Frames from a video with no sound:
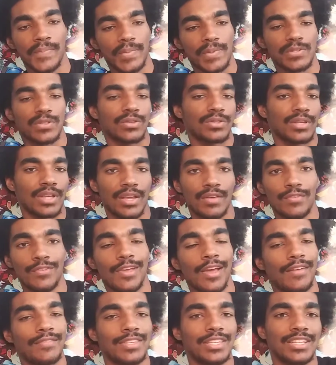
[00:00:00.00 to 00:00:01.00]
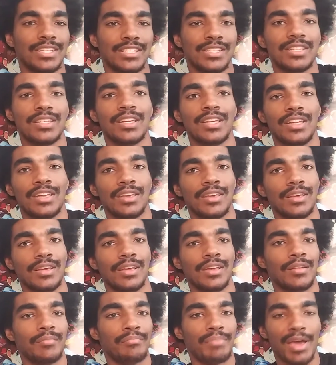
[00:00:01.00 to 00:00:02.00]
So say if you have DC
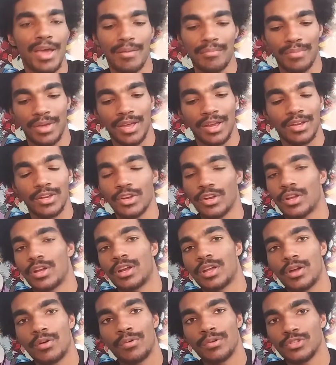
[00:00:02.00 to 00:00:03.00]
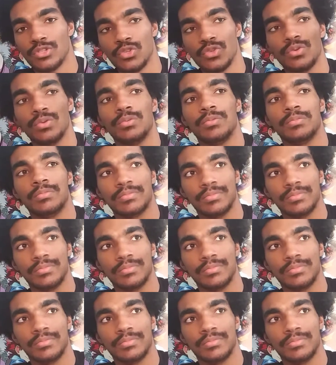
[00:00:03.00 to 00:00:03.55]
Batman, you're going to go into